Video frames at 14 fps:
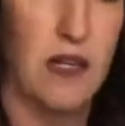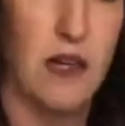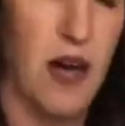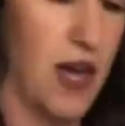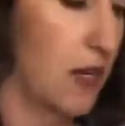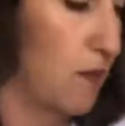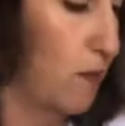and
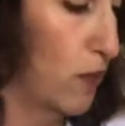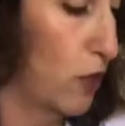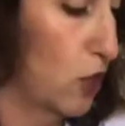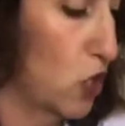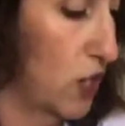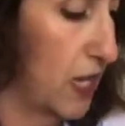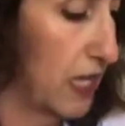kind of
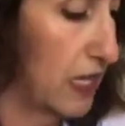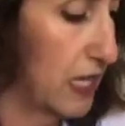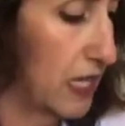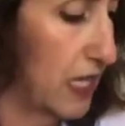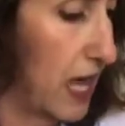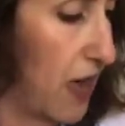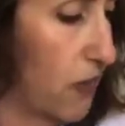mush things
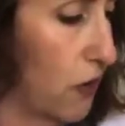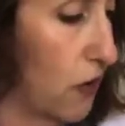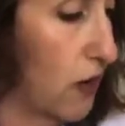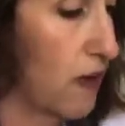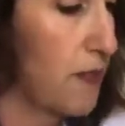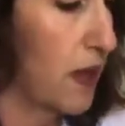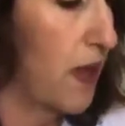
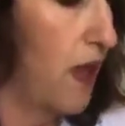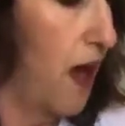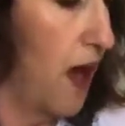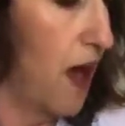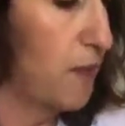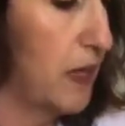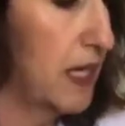together.
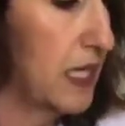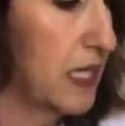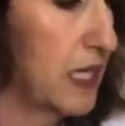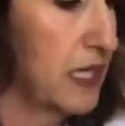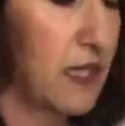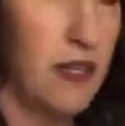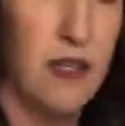Because
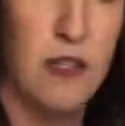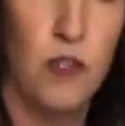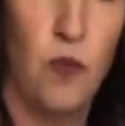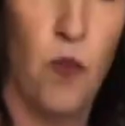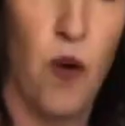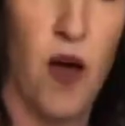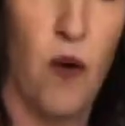this
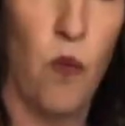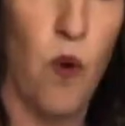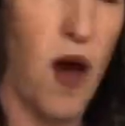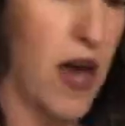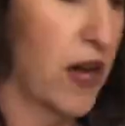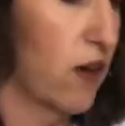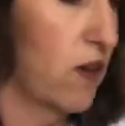is a
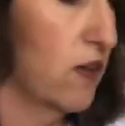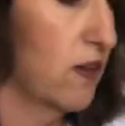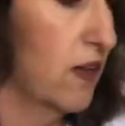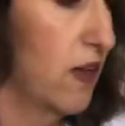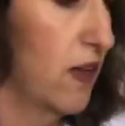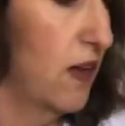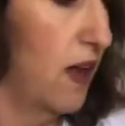wired
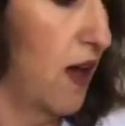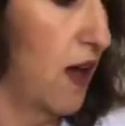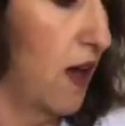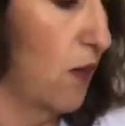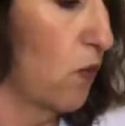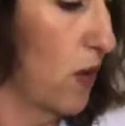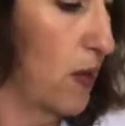
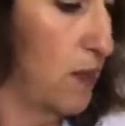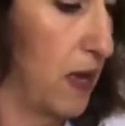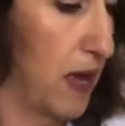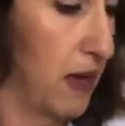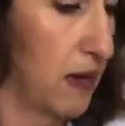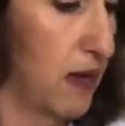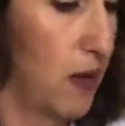
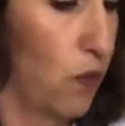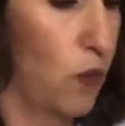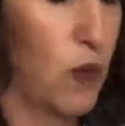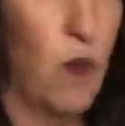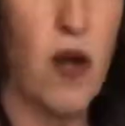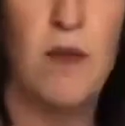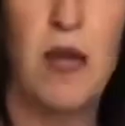ribbon,
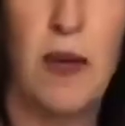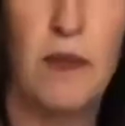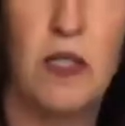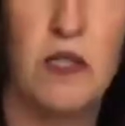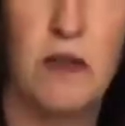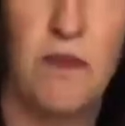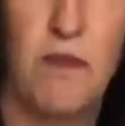we want to be
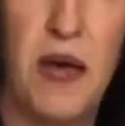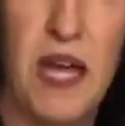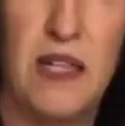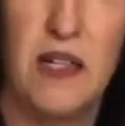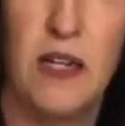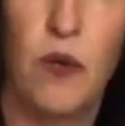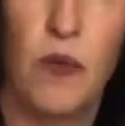able to
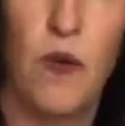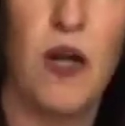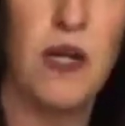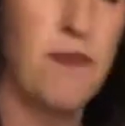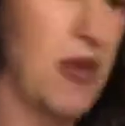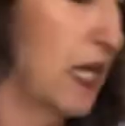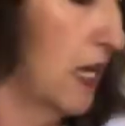bend it. We
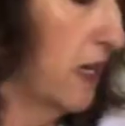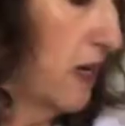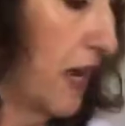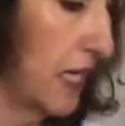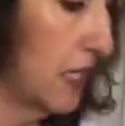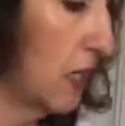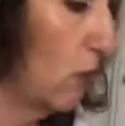want to make it
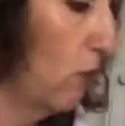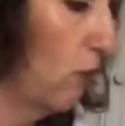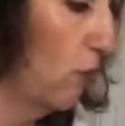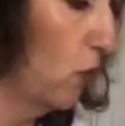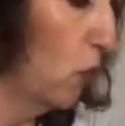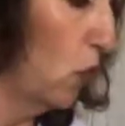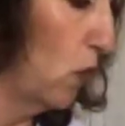nice and
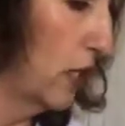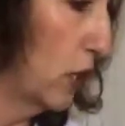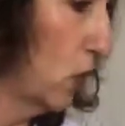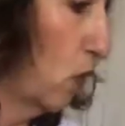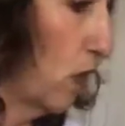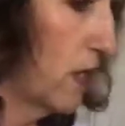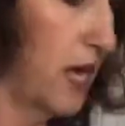full
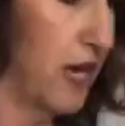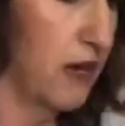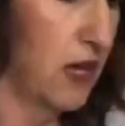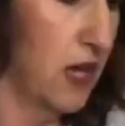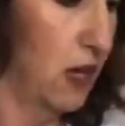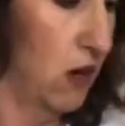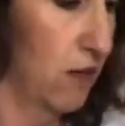once we're done
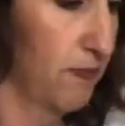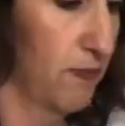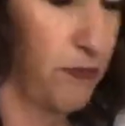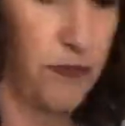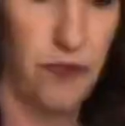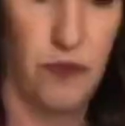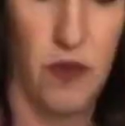here.
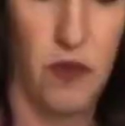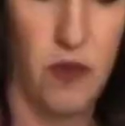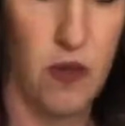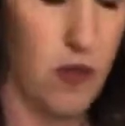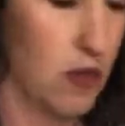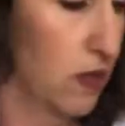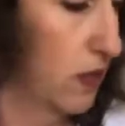
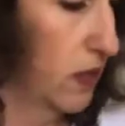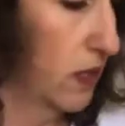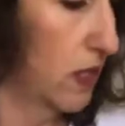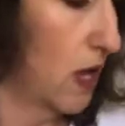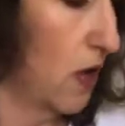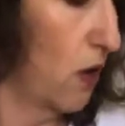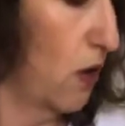
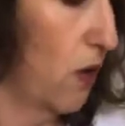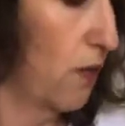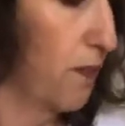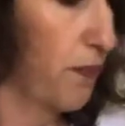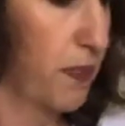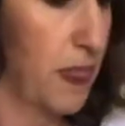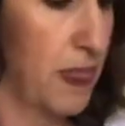So
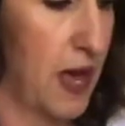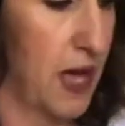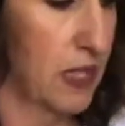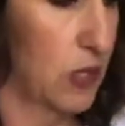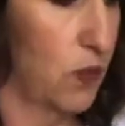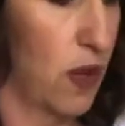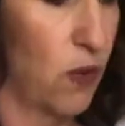
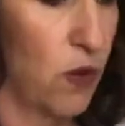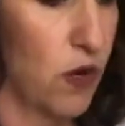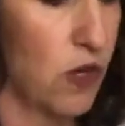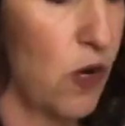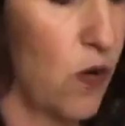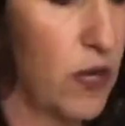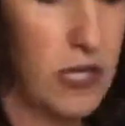that's what we're
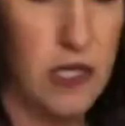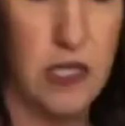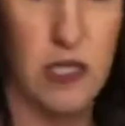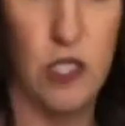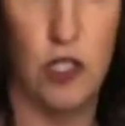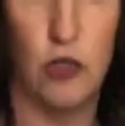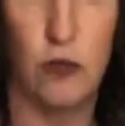going
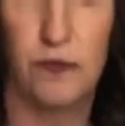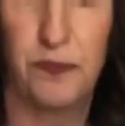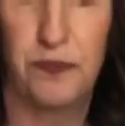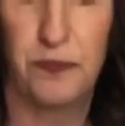to do.